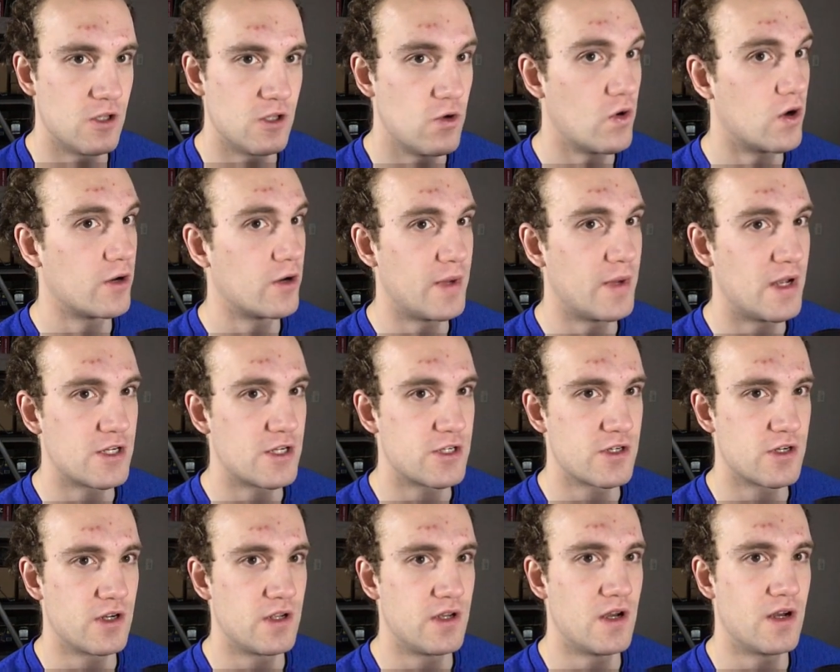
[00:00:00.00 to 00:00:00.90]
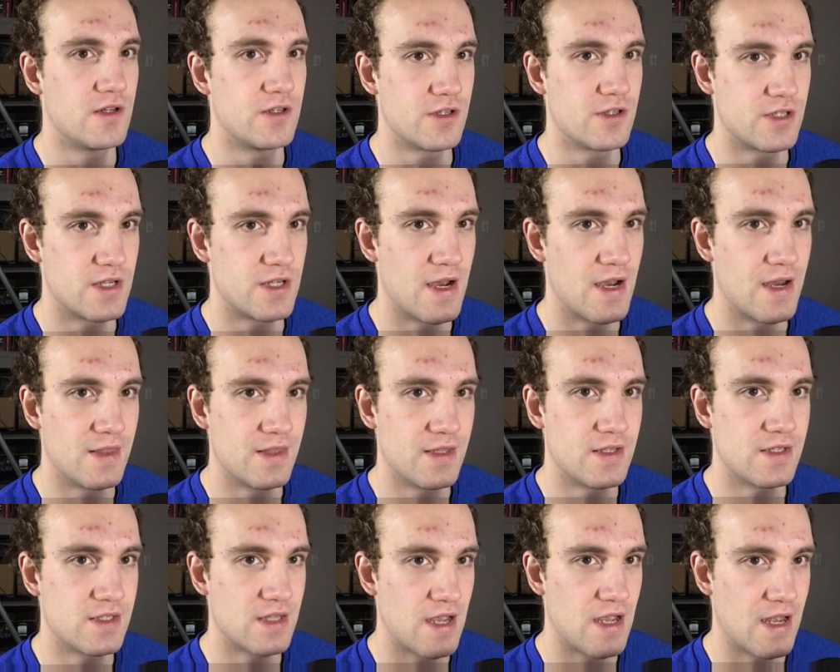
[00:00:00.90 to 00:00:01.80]
You want to make sure you understand
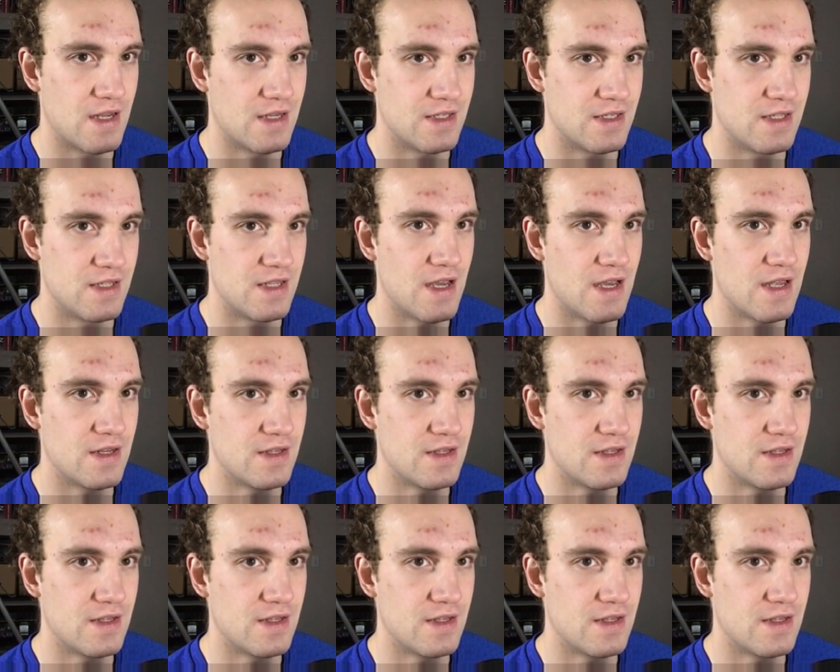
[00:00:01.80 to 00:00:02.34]
this and get